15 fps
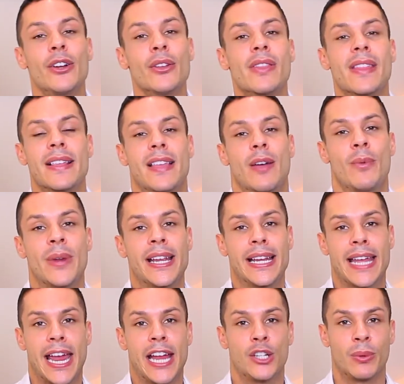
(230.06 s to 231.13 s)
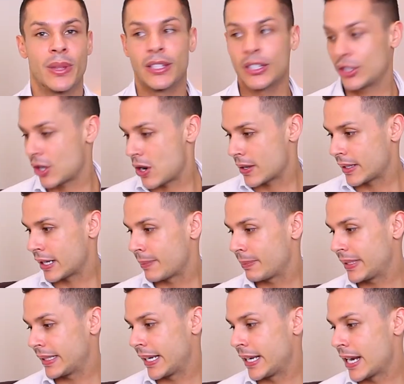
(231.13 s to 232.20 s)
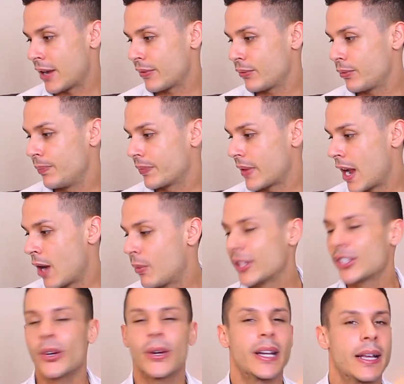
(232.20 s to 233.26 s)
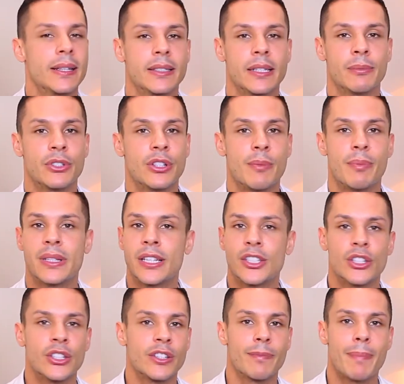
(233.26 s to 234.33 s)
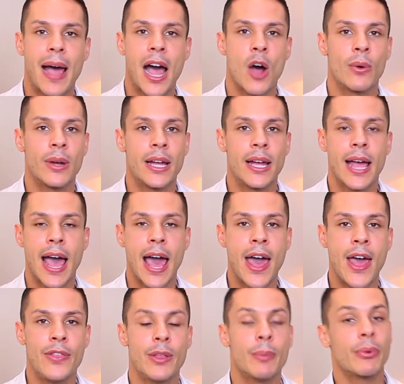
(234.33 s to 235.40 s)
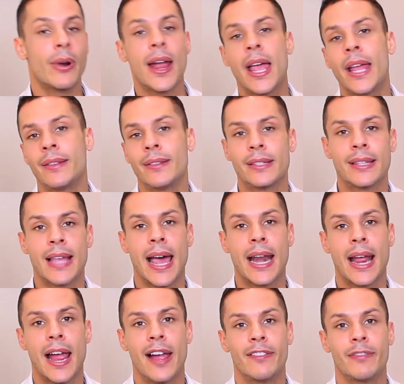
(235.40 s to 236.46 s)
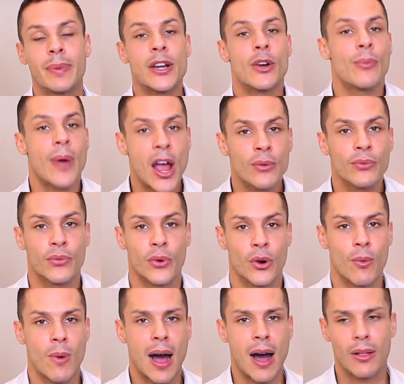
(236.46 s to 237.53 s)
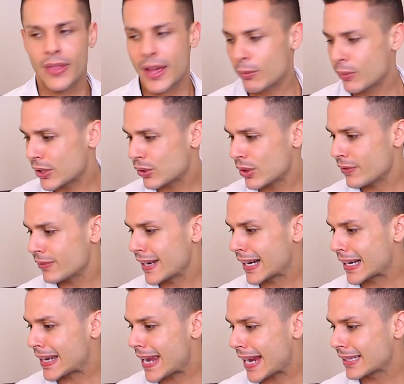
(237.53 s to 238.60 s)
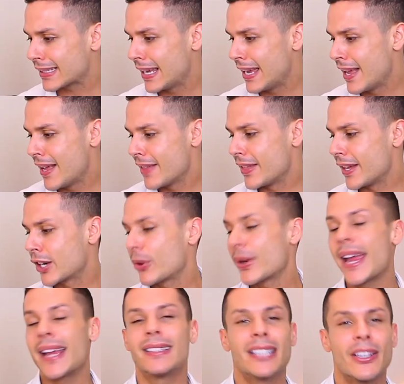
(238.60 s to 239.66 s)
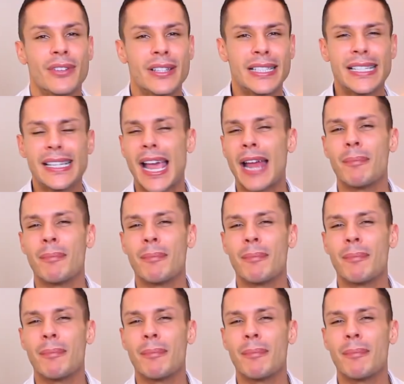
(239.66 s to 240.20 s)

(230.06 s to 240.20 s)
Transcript: don't think that we engage with startups enough. We're so accustomed to the positions of power and the brands that have been around for a while that we sort of neglect the creativity